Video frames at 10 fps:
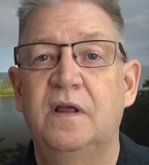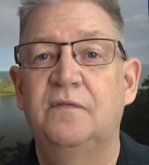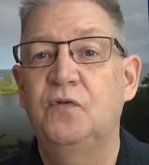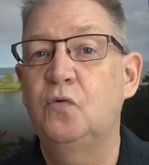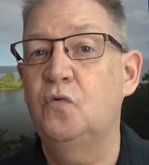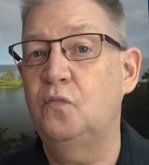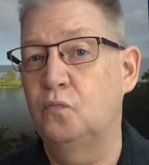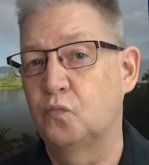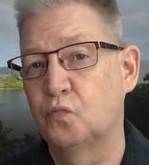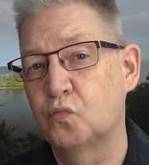If
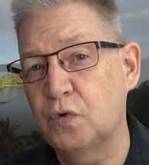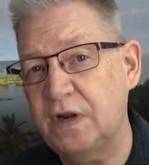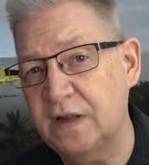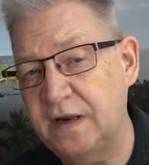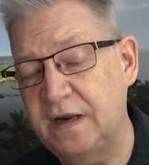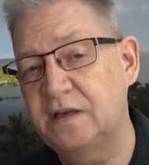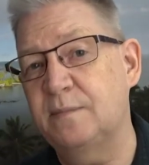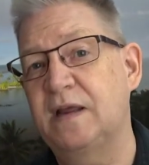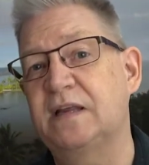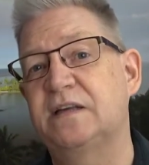you really need to
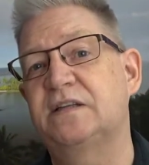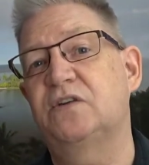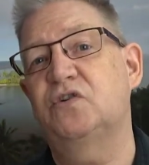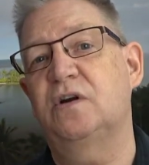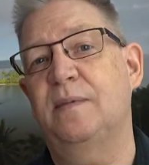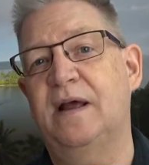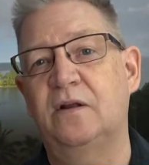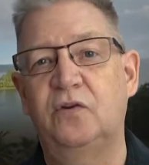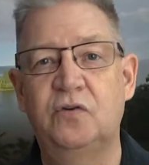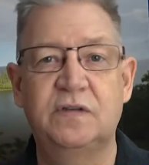make a decision
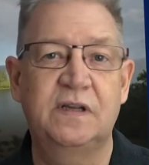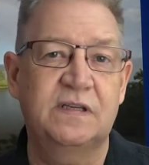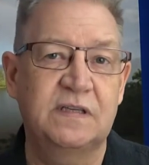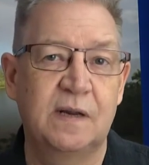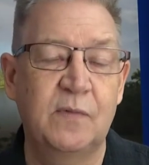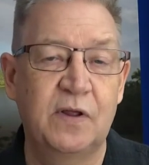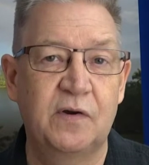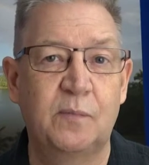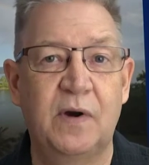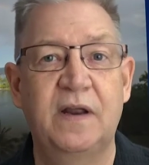about using some
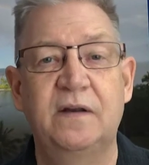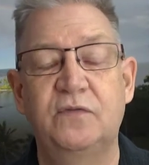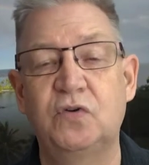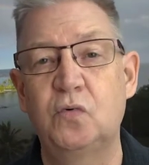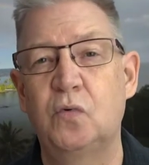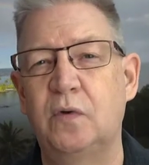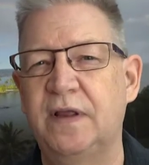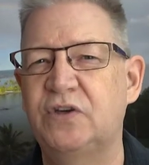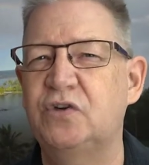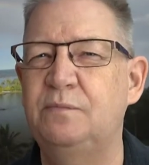other brand of tool,
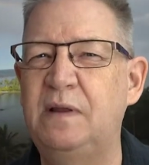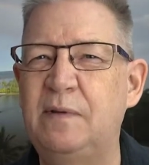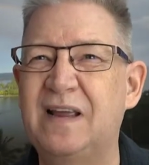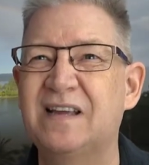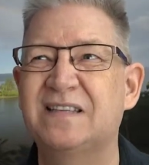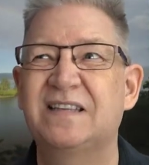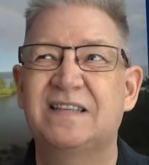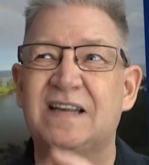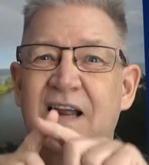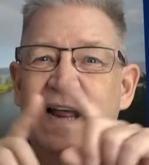it should be because
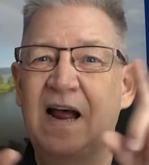it's